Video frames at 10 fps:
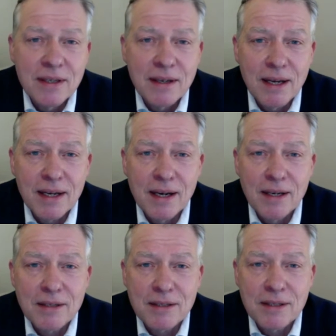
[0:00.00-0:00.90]
like
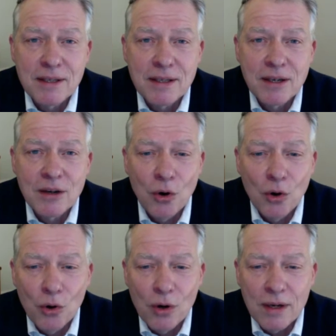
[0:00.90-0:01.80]
us,
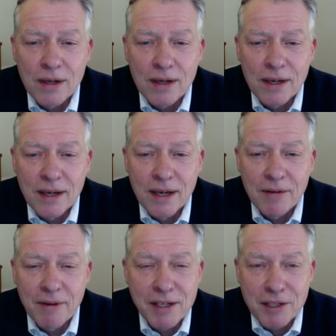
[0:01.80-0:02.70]
or
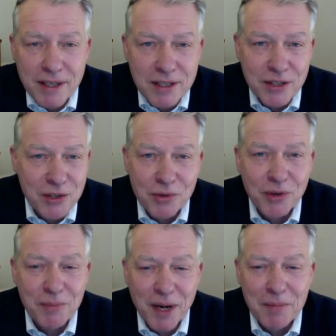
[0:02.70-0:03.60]
eventually it's
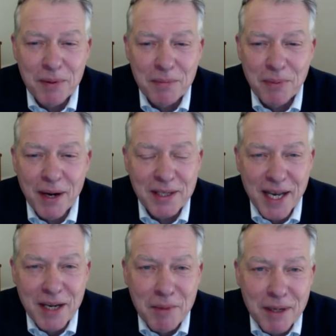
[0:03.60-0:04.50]
destroyed by its
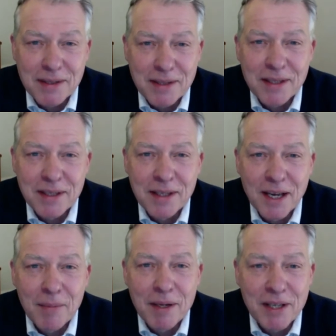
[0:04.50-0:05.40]
enemies. I mean,